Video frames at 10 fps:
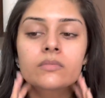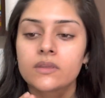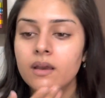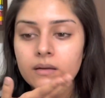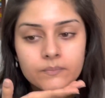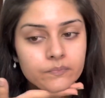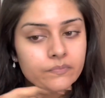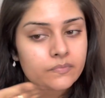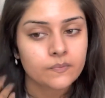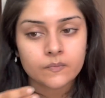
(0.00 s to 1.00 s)
Yeah.
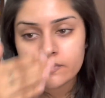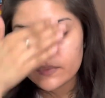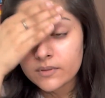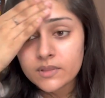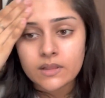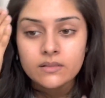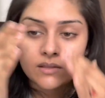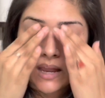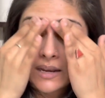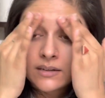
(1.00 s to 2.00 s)

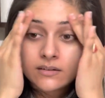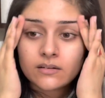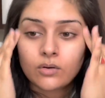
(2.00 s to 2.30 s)
That